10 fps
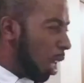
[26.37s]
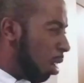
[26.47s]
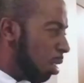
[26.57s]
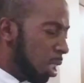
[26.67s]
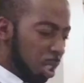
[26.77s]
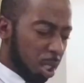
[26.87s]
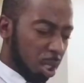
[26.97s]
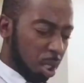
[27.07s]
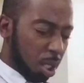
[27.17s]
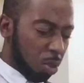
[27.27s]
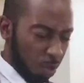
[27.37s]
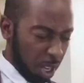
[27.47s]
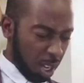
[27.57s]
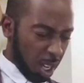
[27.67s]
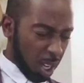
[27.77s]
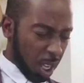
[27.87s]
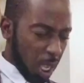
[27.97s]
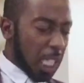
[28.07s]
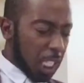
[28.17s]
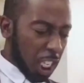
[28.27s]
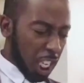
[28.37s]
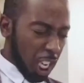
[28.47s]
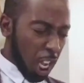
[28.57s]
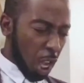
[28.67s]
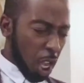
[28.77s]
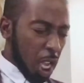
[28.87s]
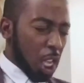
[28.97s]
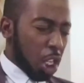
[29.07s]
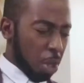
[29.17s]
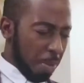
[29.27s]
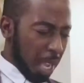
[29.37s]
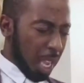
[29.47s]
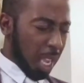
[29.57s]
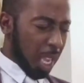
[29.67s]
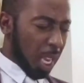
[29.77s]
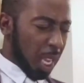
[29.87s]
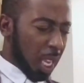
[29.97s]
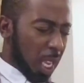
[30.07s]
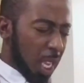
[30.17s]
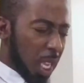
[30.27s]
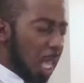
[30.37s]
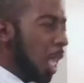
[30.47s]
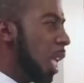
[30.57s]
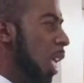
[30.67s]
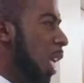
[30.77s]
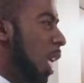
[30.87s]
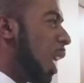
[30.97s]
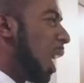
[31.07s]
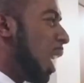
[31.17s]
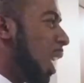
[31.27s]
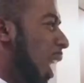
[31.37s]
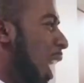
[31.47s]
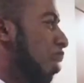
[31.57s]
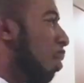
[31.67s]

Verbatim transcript: Ernest, Craig, Tito, Jermaine, Got a lot